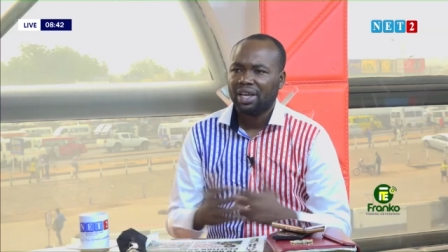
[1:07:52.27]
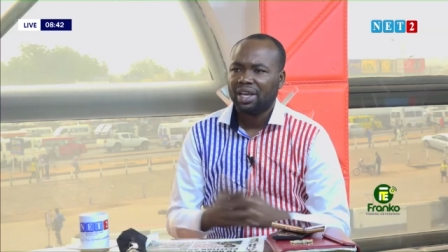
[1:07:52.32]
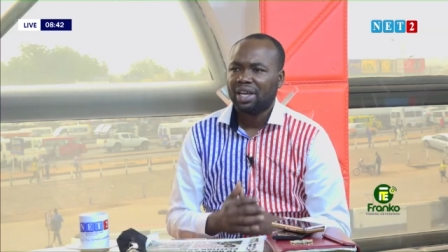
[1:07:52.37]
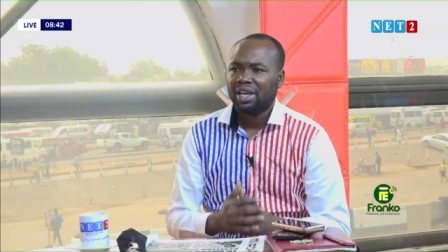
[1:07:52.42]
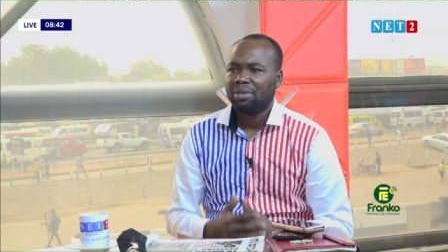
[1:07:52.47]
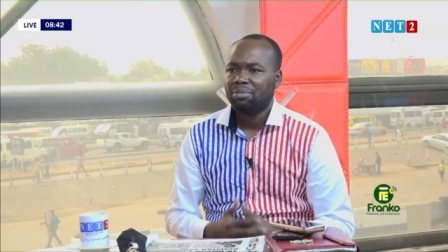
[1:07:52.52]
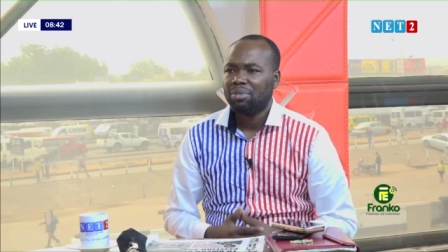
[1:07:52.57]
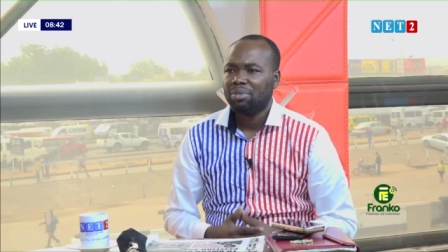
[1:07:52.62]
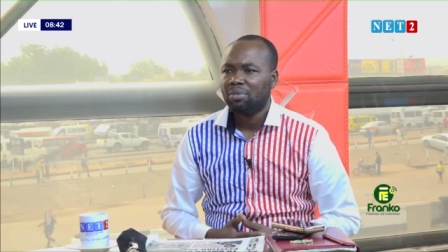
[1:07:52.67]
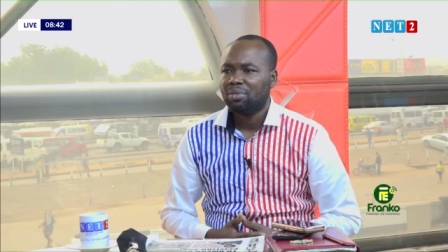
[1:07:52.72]
a
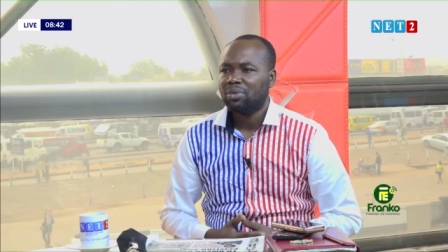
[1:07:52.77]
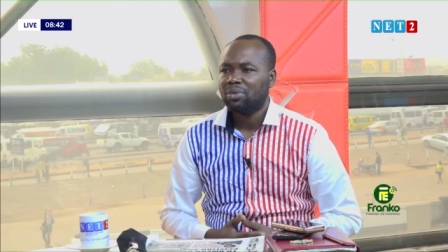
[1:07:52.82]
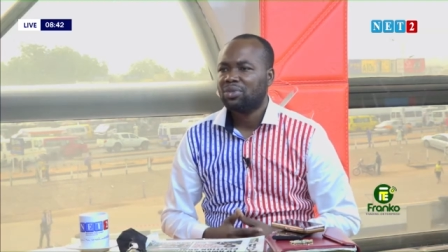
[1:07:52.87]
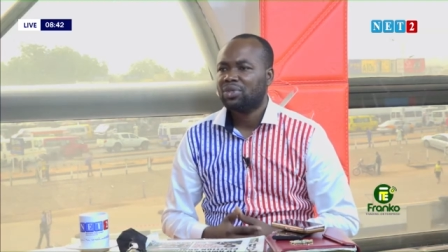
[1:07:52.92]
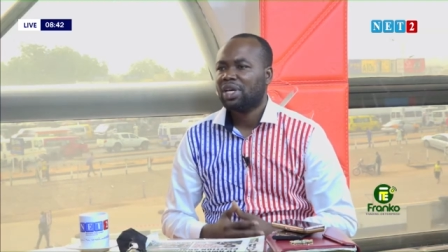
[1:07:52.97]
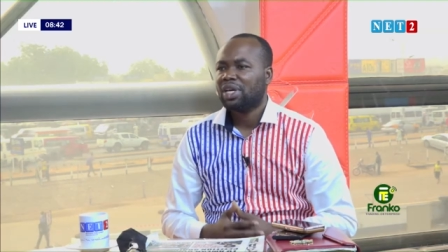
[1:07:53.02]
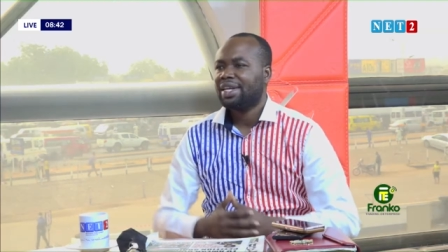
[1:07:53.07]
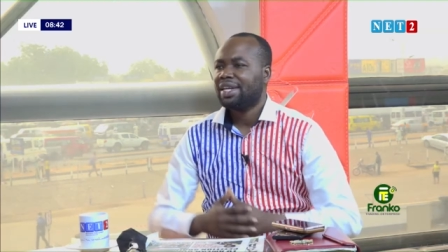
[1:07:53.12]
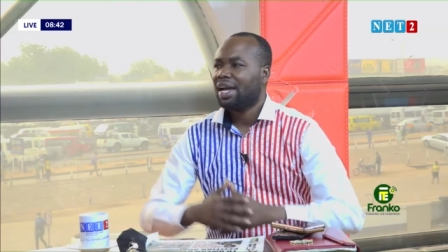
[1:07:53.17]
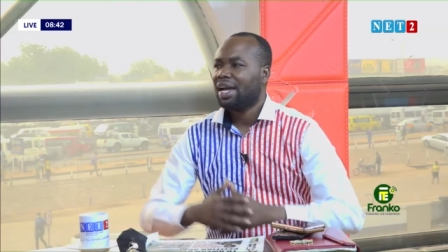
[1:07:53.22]
bemoose
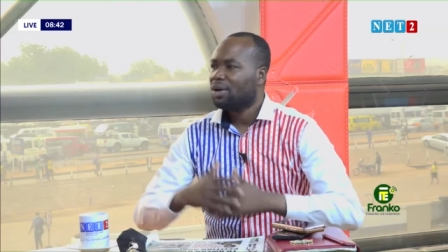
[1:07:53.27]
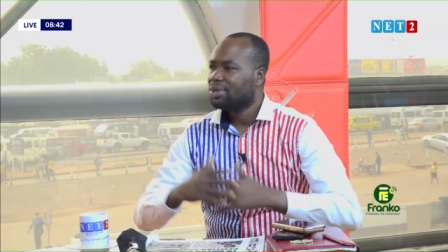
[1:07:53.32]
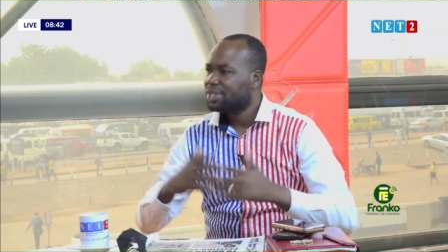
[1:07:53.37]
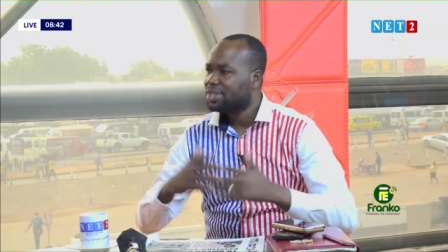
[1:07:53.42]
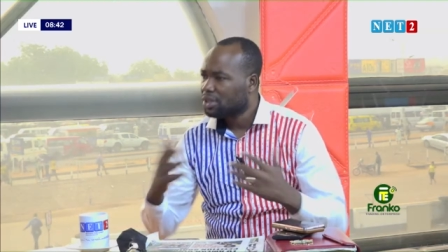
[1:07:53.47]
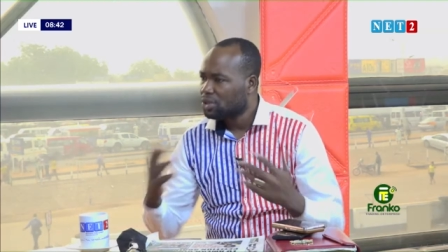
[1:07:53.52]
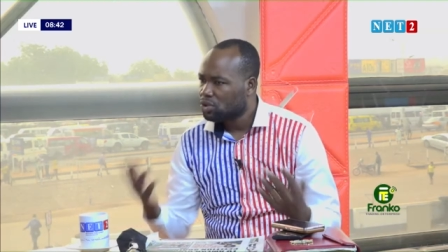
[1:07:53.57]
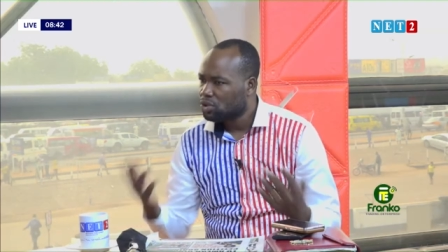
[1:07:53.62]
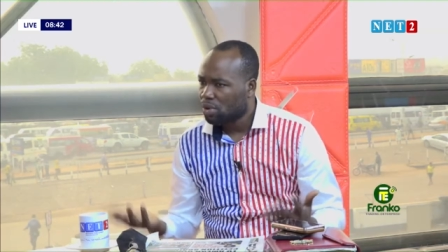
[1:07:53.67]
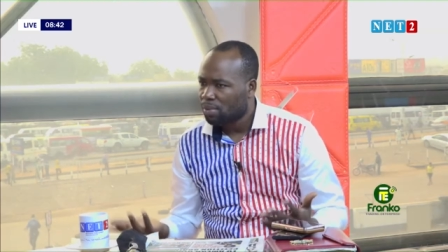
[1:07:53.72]
a
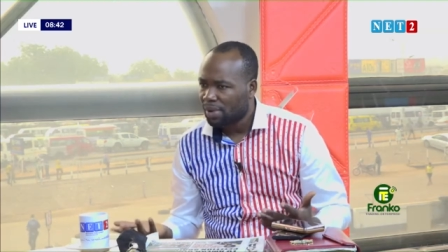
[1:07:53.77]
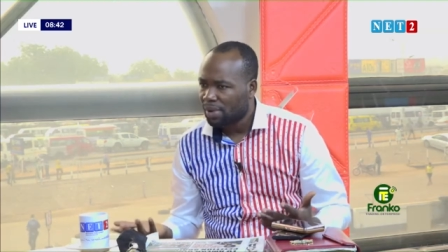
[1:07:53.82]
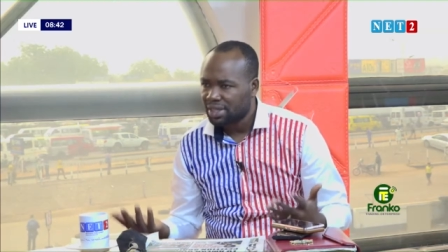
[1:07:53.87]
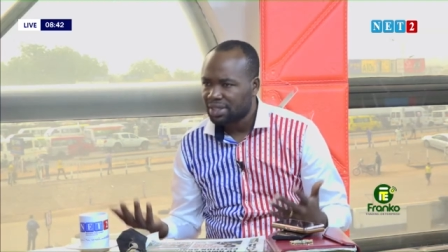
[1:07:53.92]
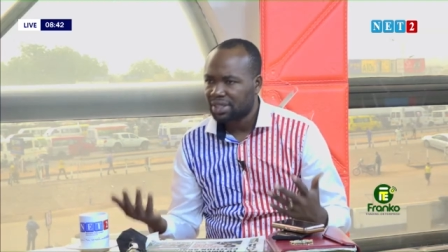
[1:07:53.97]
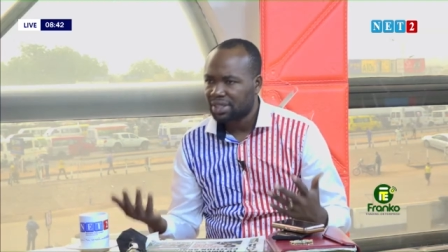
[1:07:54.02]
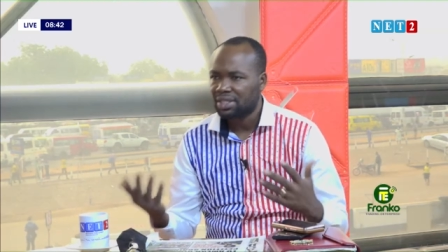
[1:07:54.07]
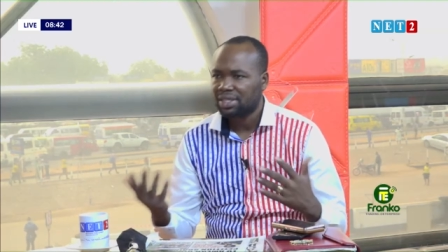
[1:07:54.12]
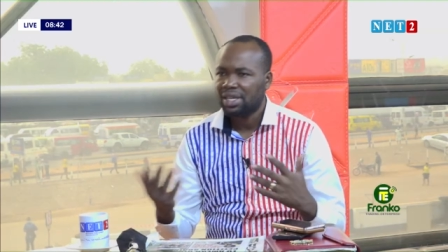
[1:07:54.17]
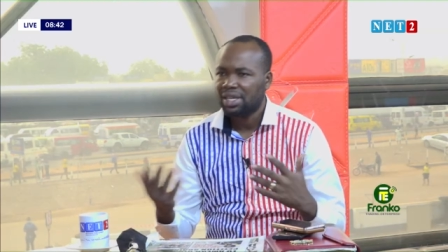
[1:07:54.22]
doubting
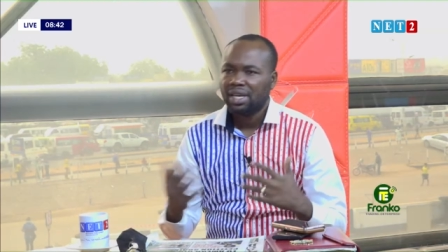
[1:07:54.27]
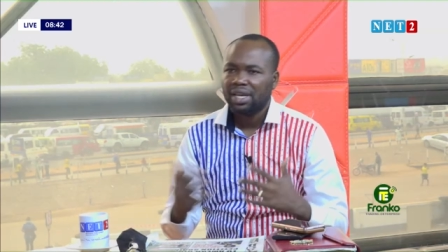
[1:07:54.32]
Thomases,